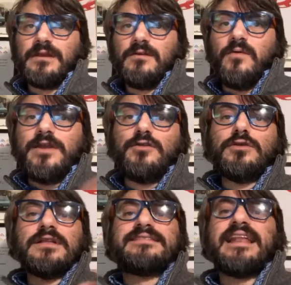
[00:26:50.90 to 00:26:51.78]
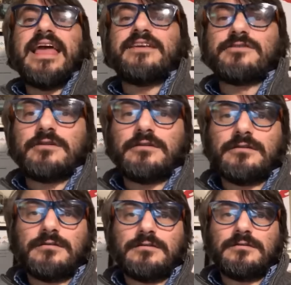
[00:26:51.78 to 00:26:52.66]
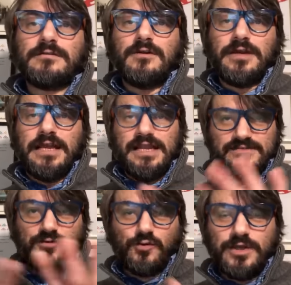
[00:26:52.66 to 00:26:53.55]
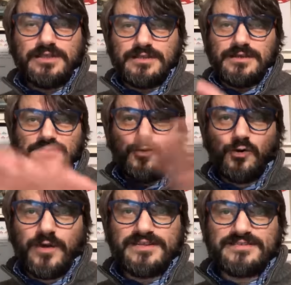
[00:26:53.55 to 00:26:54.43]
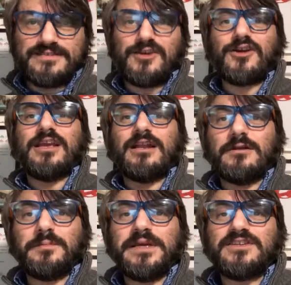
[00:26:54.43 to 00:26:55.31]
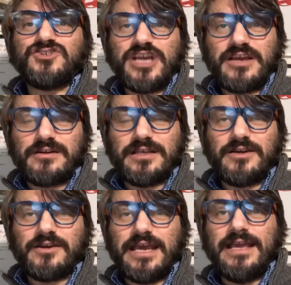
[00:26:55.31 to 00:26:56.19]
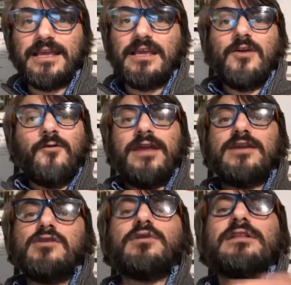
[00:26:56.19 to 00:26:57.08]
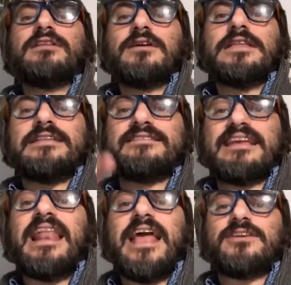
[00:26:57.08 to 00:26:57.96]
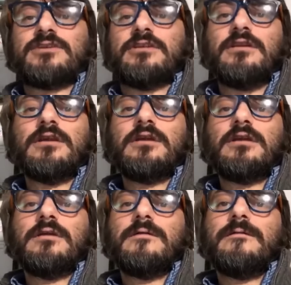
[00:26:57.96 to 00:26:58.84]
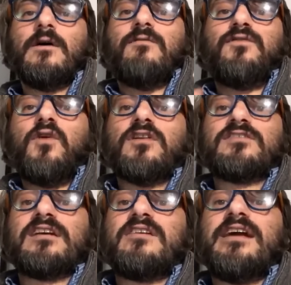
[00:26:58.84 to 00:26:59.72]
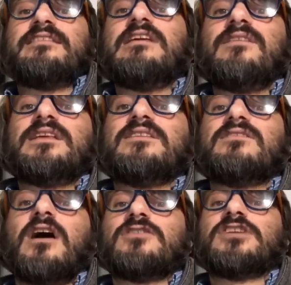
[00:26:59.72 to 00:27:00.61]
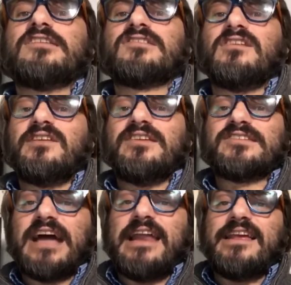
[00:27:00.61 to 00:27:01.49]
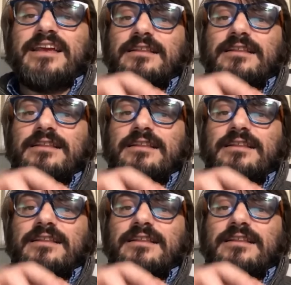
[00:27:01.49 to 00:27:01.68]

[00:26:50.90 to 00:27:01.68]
When you do the selection, okay, let's do it always talking a little bit generally, okay? When you do that selection, of course, creativity is not just the restyling,